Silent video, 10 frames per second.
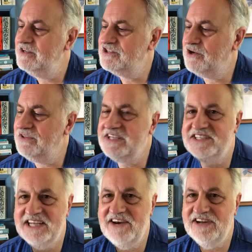So this
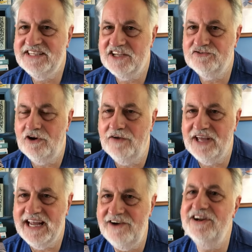series has
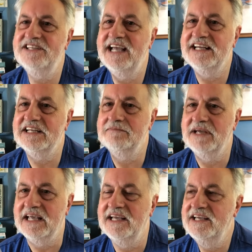rather irritated
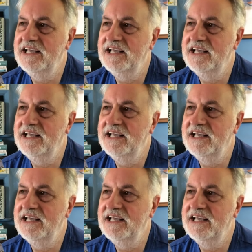me,